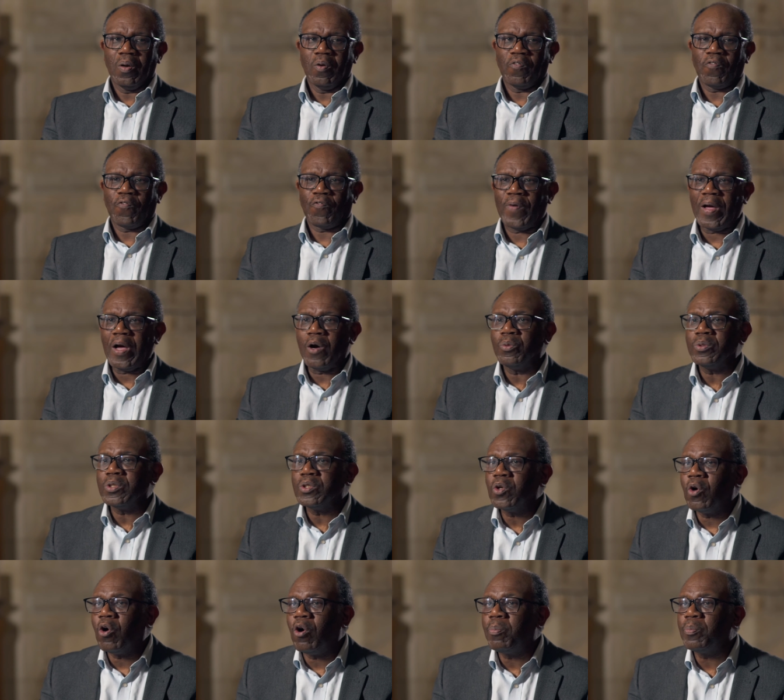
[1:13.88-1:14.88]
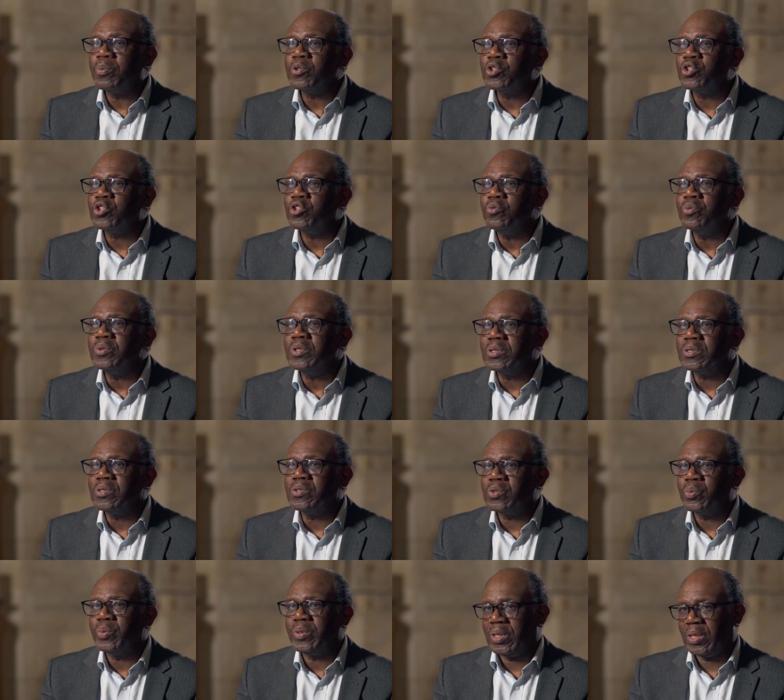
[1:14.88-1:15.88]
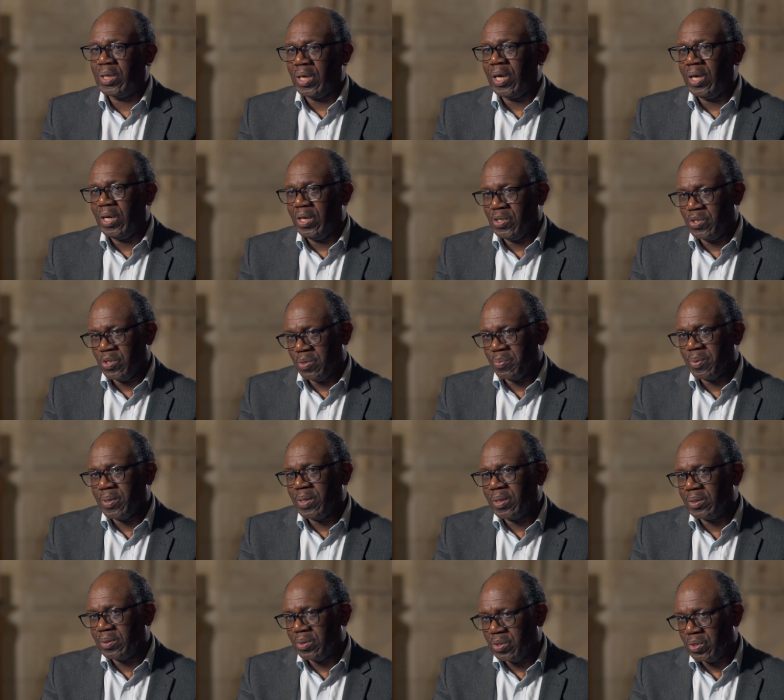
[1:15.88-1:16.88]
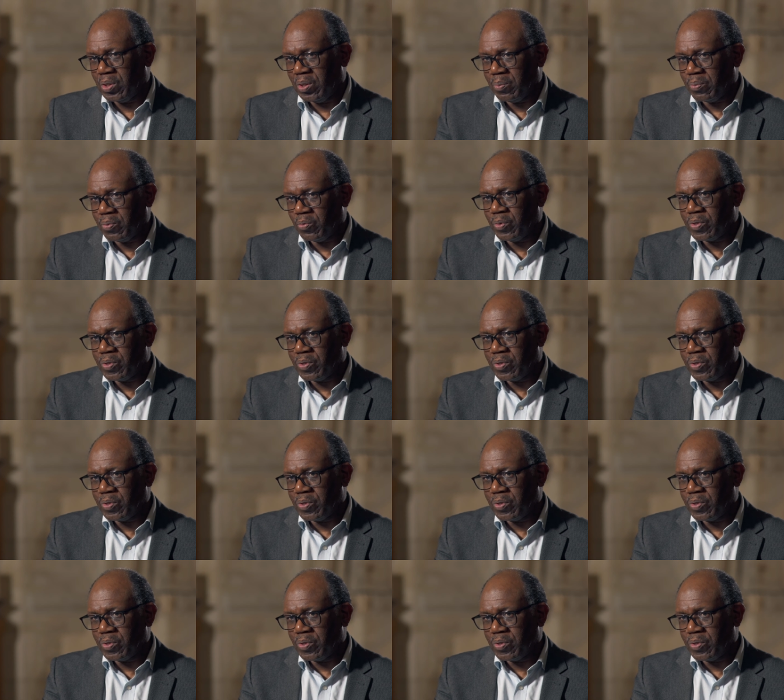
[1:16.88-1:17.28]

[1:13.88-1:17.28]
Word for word: found an opportunity to engage in partnership